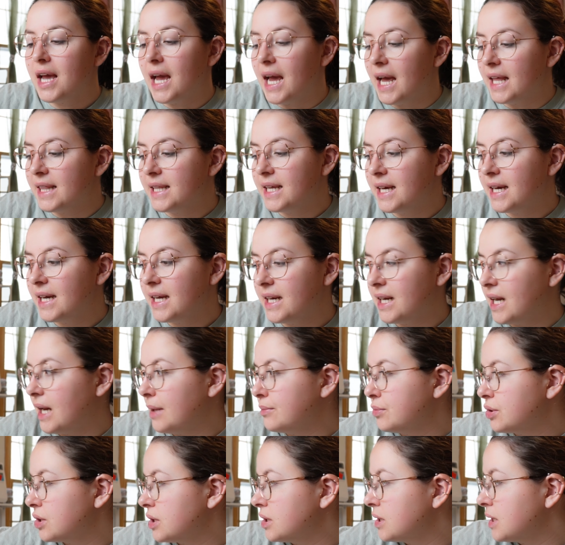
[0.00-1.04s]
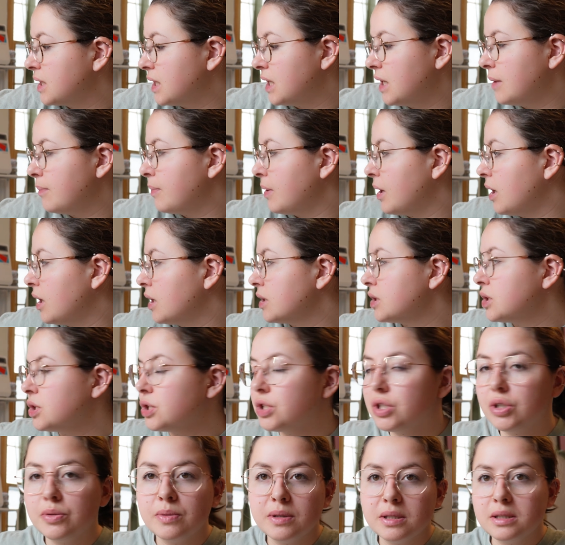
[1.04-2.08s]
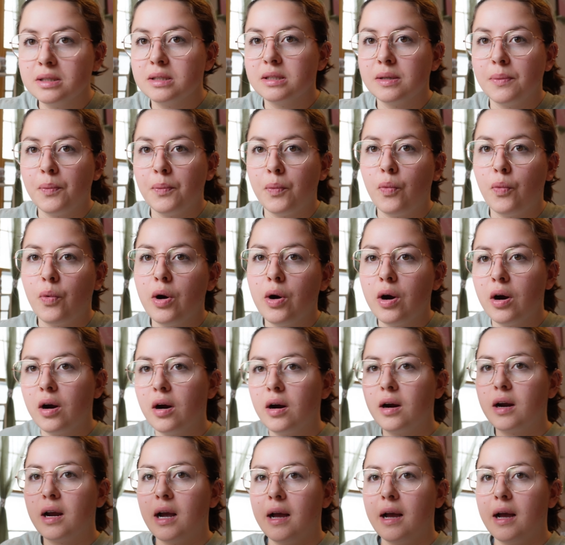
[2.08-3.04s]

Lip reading: And then I'm just gonna keep on doing some work.